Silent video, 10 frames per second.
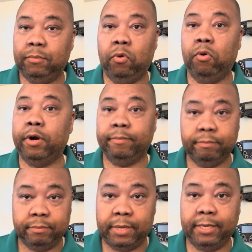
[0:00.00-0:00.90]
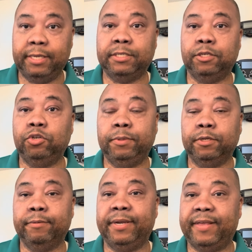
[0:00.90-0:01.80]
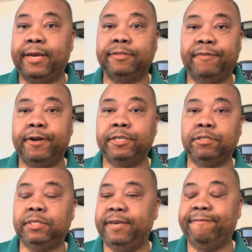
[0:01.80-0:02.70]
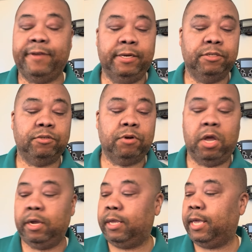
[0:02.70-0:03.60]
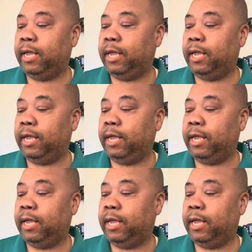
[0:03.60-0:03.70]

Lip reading: or at least a tubular rig that is very stiff and strong,